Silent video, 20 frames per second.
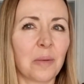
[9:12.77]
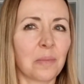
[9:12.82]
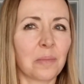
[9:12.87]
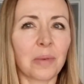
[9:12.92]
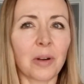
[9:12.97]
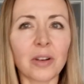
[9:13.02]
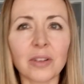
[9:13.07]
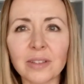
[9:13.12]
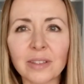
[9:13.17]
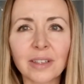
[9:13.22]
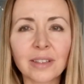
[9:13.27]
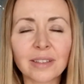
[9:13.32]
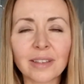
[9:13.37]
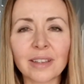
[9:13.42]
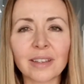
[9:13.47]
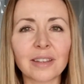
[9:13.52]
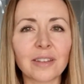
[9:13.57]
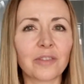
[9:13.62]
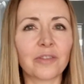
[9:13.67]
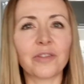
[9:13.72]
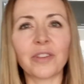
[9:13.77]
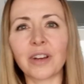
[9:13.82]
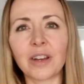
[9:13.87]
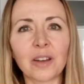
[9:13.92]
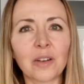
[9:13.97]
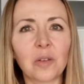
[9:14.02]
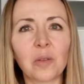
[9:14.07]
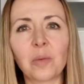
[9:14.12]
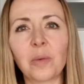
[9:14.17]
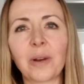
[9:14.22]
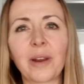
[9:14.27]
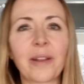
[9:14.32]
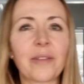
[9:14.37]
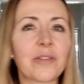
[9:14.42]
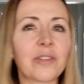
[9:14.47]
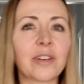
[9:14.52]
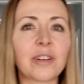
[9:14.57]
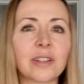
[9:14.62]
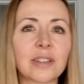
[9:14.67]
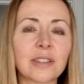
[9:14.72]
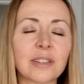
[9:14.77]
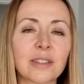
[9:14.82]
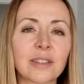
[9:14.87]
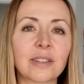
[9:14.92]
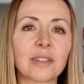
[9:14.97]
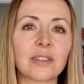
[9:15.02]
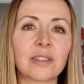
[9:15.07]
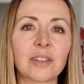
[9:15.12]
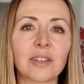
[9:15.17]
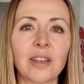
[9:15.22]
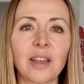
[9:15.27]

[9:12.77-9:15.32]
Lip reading: processing the filler or whatever it is,